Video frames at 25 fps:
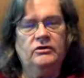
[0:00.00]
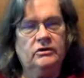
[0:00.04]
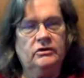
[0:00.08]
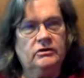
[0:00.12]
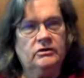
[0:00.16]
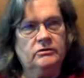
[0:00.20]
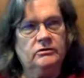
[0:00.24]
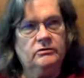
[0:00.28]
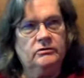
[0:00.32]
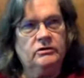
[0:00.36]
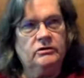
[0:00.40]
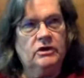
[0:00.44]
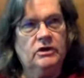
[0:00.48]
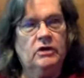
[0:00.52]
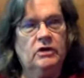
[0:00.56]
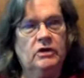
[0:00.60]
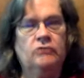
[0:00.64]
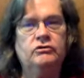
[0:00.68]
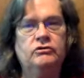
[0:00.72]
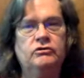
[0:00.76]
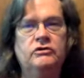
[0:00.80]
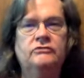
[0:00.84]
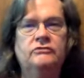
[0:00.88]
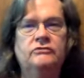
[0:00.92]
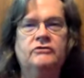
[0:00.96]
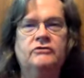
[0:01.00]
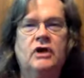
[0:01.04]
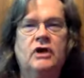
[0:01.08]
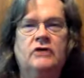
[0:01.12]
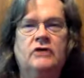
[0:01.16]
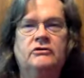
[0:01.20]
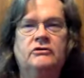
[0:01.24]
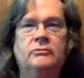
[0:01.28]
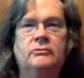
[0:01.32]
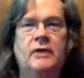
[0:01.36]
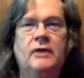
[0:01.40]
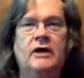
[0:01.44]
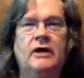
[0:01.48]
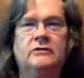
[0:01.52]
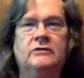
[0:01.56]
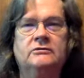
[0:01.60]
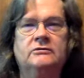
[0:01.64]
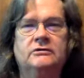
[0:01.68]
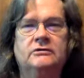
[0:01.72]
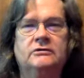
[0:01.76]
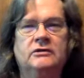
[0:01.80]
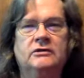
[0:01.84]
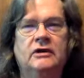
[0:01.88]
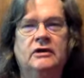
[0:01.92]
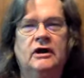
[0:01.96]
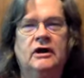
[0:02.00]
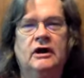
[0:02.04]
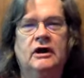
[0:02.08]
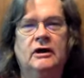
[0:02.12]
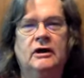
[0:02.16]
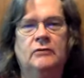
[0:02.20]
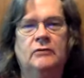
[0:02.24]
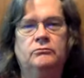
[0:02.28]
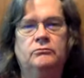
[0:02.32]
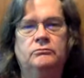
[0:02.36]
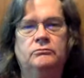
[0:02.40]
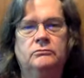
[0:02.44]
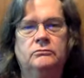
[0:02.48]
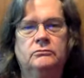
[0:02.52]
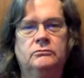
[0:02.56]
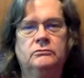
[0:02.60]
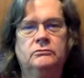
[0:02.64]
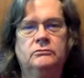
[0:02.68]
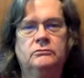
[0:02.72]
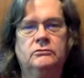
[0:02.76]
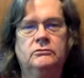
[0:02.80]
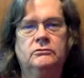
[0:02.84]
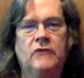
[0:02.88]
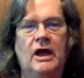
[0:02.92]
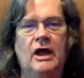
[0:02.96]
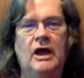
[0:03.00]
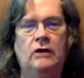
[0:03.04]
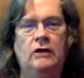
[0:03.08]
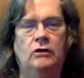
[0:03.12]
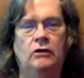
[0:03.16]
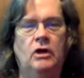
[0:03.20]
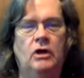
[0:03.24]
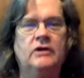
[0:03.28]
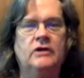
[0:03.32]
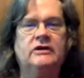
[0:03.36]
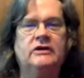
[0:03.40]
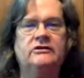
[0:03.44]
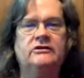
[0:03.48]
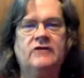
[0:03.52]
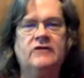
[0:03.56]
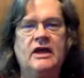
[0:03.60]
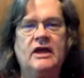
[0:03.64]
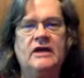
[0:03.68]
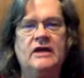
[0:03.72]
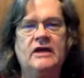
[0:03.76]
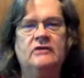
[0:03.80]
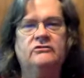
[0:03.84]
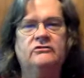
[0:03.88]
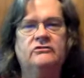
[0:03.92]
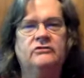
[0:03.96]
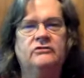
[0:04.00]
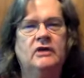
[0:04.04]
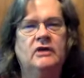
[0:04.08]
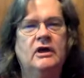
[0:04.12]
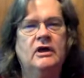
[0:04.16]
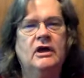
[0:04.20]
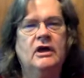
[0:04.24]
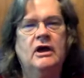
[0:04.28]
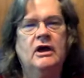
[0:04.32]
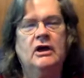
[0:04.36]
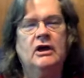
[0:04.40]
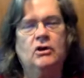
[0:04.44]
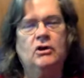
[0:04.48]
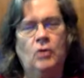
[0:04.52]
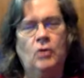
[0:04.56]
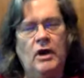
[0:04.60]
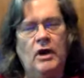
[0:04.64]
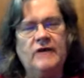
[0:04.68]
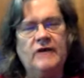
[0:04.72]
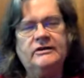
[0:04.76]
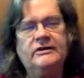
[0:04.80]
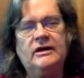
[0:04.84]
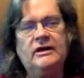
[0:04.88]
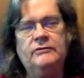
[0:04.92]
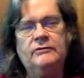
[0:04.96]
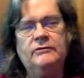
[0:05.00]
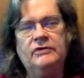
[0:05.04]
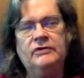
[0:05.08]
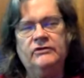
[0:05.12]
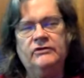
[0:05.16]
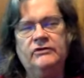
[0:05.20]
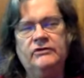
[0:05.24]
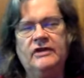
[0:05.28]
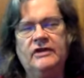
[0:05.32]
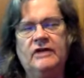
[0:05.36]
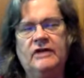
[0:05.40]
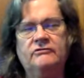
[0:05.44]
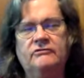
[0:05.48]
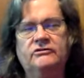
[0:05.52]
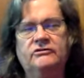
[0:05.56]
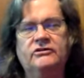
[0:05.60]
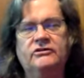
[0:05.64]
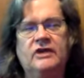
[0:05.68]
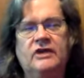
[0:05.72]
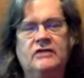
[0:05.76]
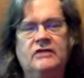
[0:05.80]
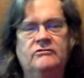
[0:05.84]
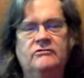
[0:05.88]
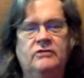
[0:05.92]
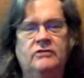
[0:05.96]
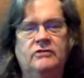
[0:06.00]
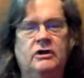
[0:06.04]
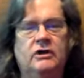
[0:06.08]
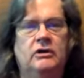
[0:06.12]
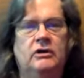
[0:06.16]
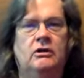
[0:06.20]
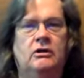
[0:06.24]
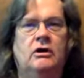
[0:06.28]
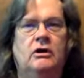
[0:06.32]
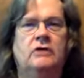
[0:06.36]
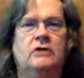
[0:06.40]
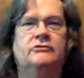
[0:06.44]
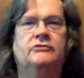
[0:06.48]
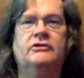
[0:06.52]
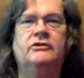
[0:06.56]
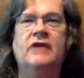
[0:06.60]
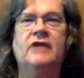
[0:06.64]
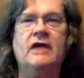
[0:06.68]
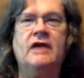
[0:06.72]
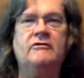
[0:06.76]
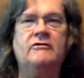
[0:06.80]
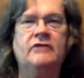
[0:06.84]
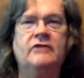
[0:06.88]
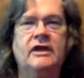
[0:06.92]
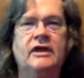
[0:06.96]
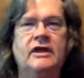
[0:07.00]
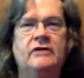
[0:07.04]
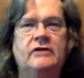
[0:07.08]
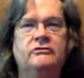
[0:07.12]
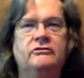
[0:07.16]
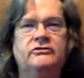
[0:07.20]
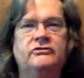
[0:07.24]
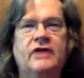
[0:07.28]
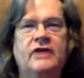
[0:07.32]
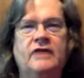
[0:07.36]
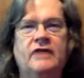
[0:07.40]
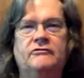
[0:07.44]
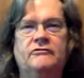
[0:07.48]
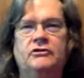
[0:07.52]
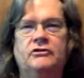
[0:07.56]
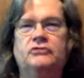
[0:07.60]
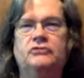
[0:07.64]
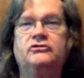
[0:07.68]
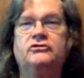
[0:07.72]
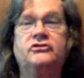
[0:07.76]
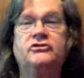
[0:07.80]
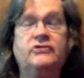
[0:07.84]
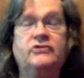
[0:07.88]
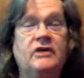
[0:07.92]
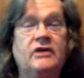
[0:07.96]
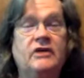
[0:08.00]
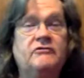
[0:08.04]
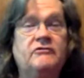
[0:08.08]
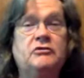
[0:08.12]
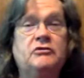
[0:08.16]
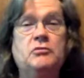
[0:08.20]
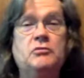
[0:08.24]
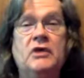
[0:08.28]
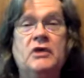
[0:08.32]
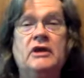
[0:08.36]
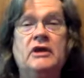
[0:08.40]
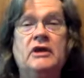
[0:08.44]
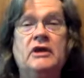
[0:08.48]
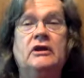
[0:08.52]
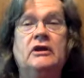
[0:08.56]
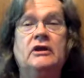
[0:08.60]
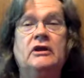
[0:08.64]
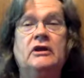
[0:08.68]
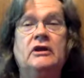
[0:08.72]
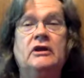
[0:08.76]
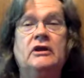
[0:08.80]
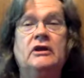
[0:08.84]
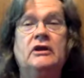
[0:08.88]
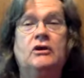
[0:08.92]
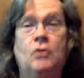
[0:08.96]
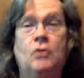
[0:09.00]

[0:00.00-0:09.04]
you know, you've talked about um, how long it takes. A quiet time doesn't have to take very long. The navigators have their seven minute quiet